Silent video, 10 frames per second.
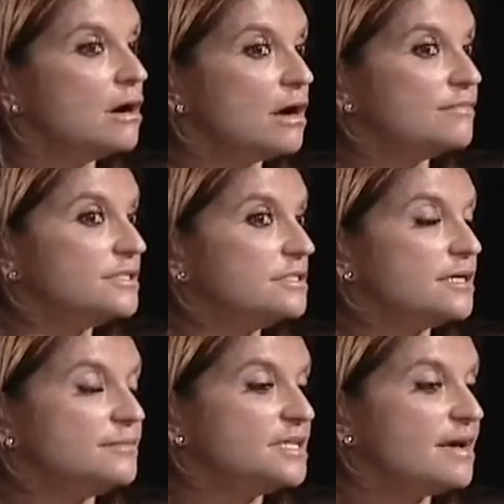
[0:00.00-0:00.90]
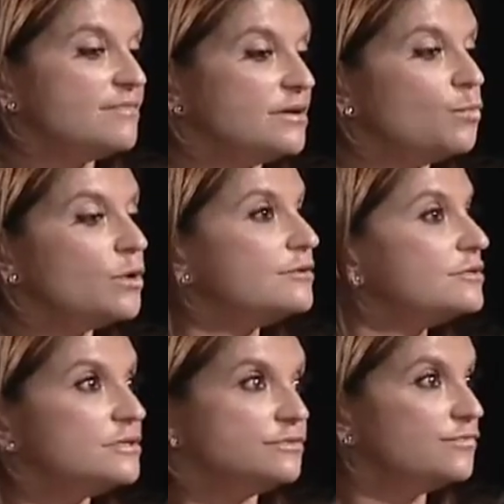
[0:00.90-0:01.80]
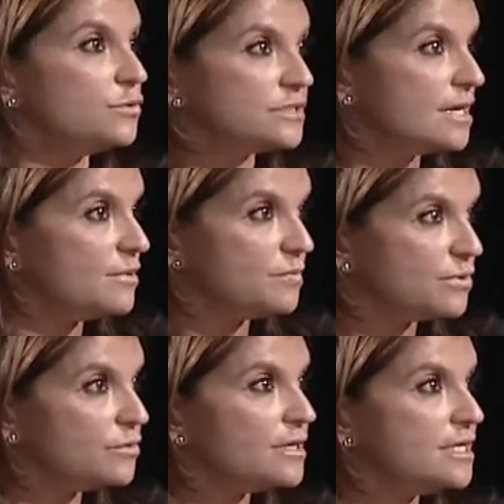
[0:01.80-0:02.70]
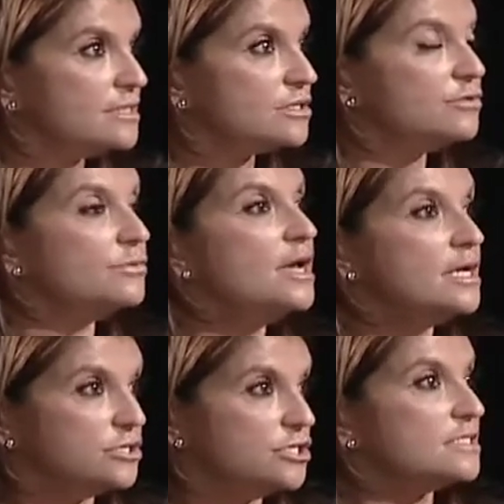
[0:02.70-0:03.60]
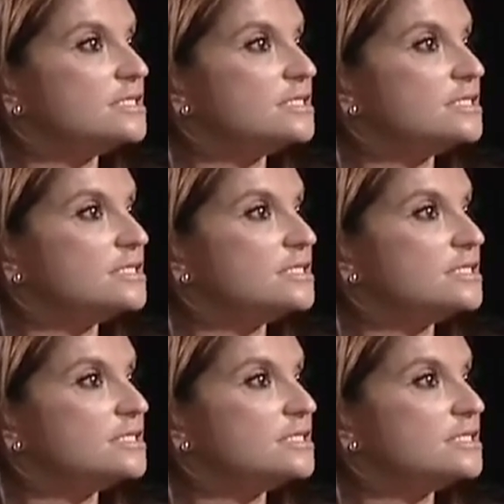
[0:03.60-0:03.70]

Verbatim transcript: oftentimes having one or two full-time employees who just